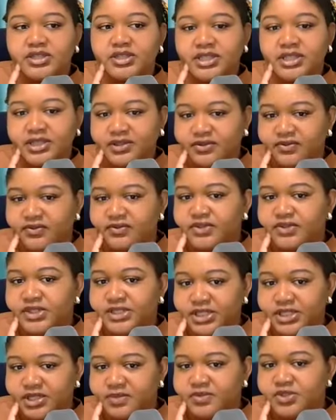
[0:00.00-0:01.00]
give the
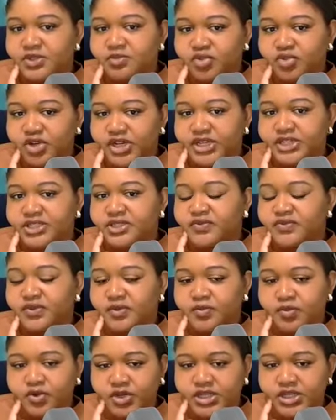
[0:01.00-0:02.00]
team some breaks for
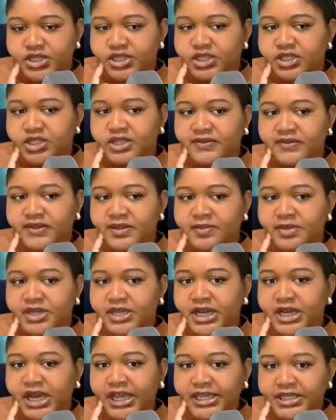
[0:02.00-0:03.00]
breathing. Give them a
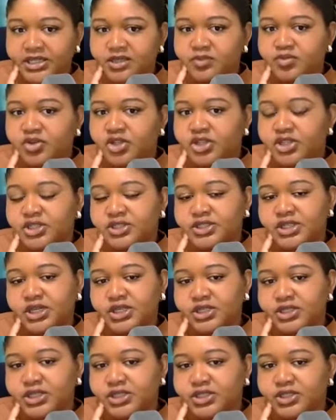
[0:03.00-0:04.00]
guided breathing
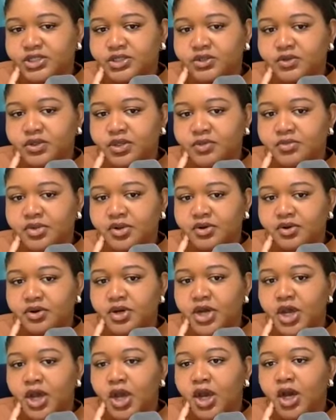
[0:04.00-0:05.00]
technique to do in the
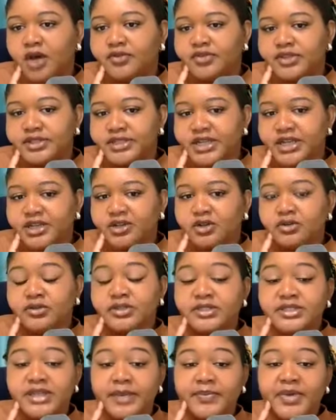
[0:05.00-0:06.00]
middle of the day. Go
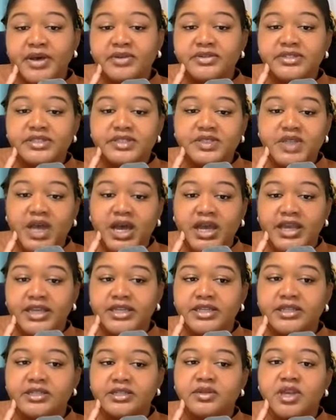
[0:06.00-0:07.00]
step
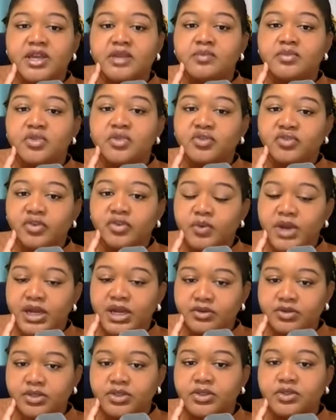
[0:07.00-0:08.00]
outside and move
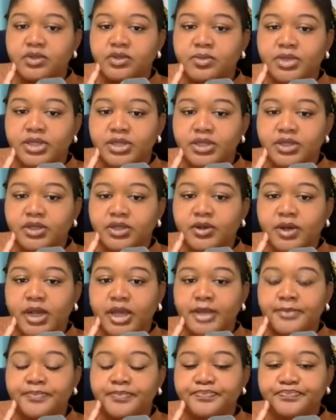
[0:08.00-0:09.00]
around a little bit. All
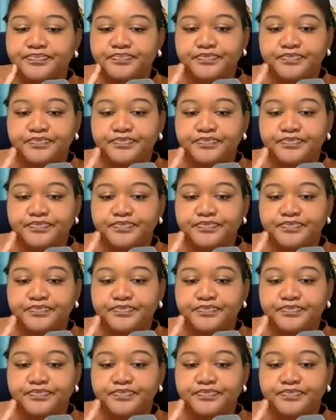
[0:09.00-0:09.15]
right.